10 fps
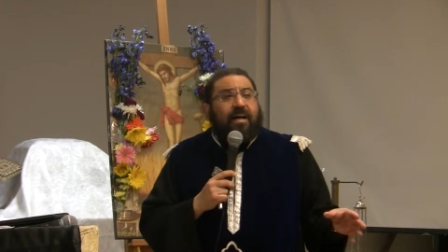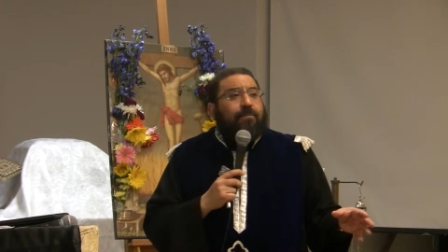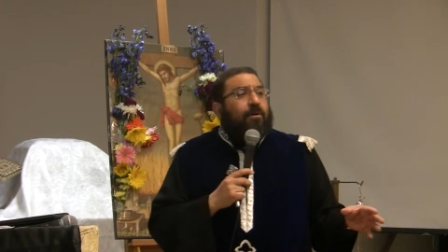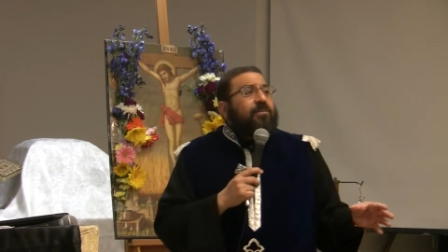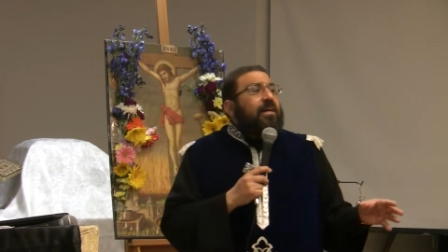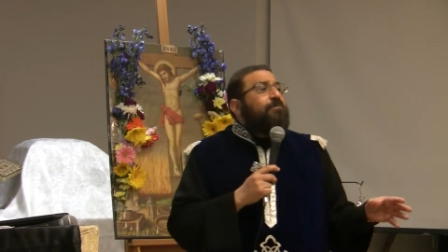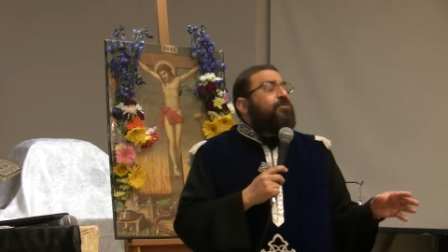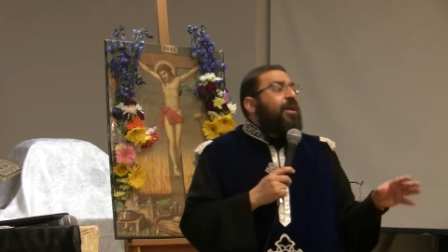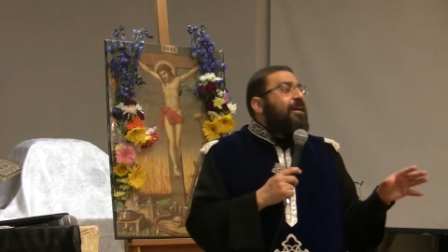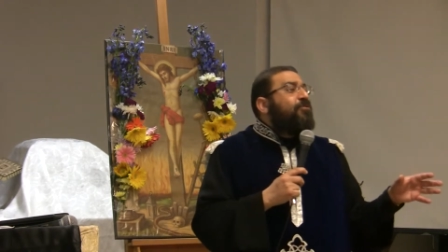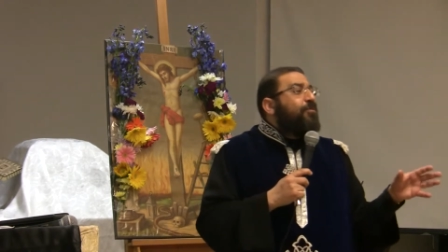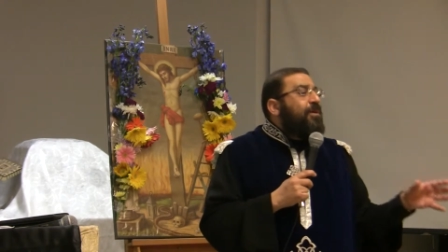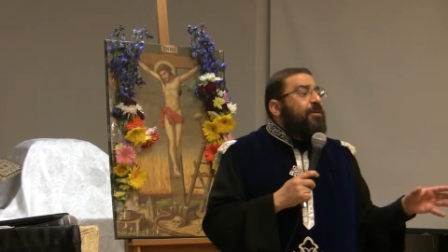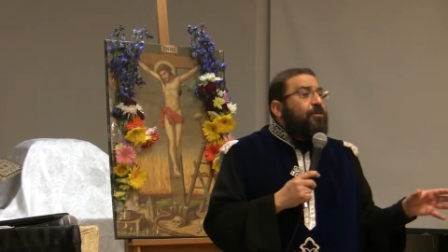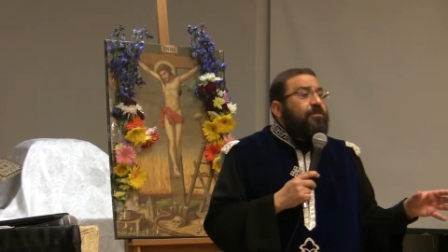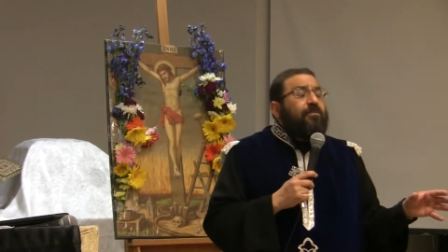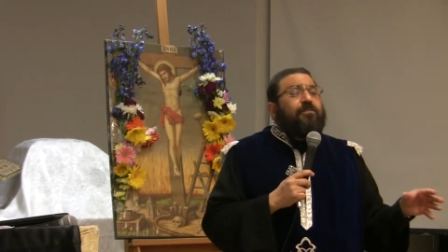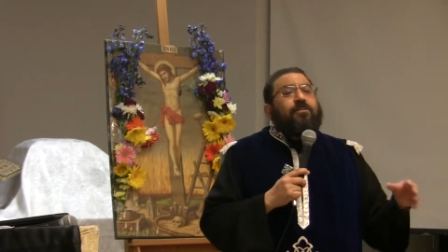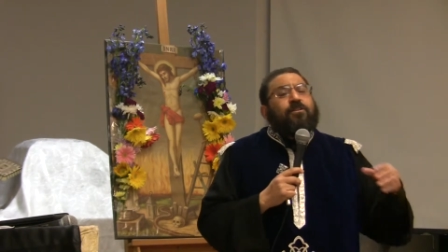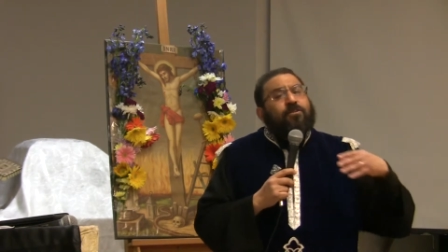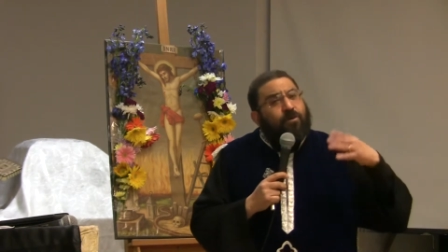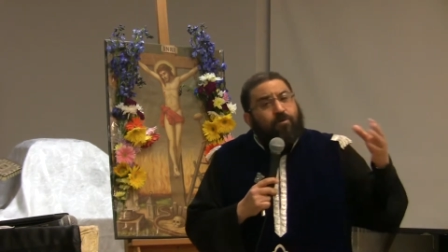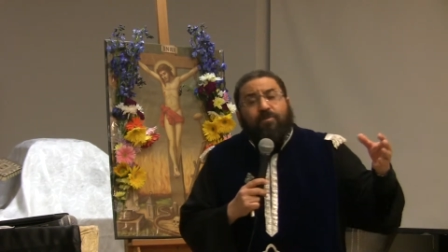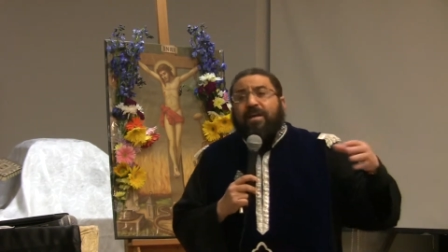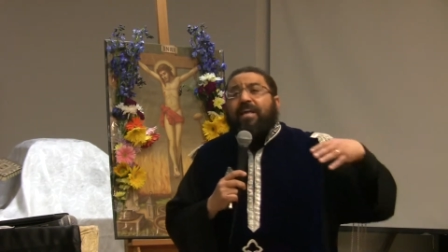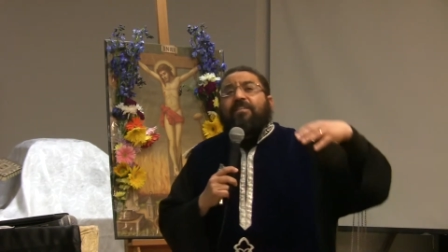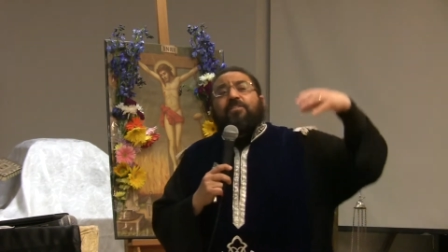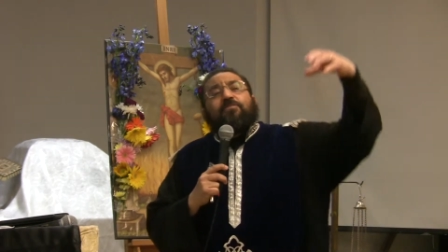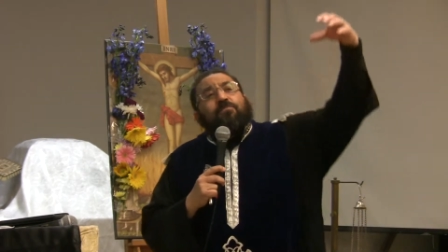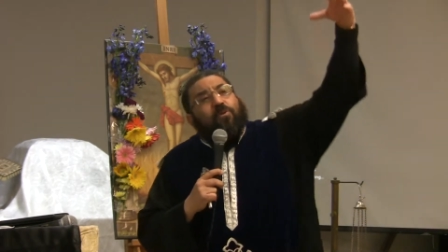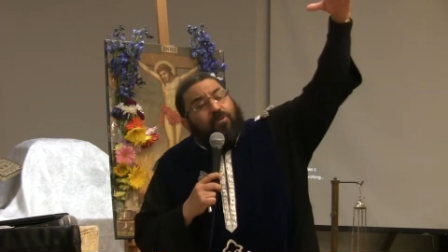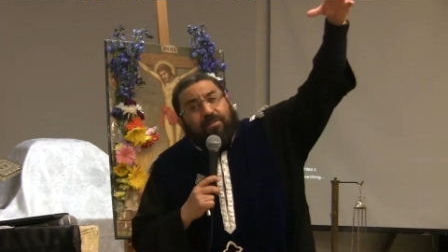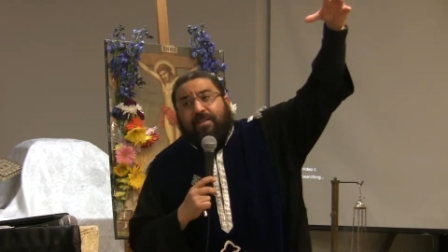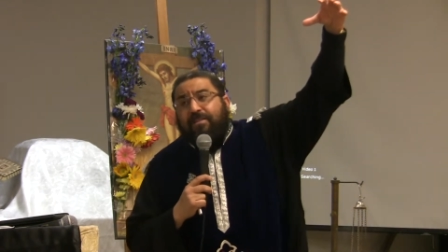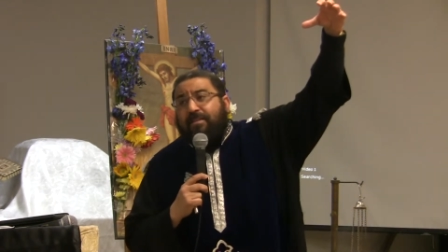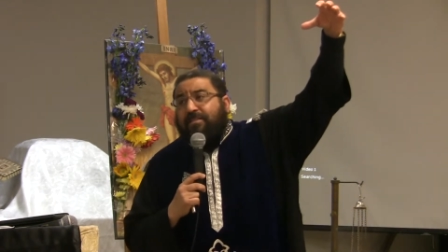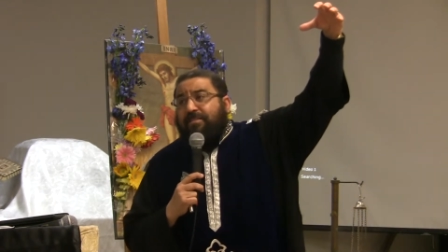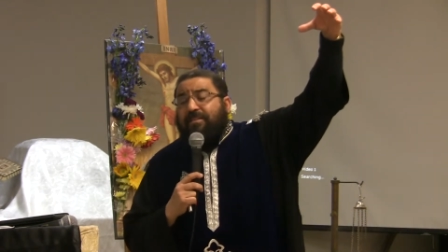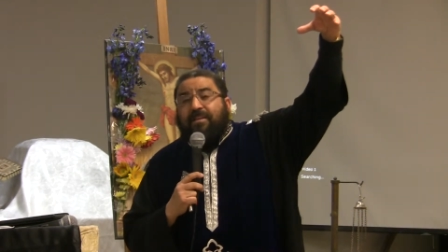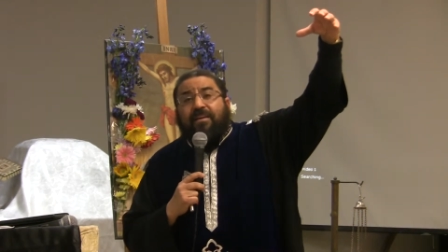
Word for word: About I'm trying to be good? No. It's more than this.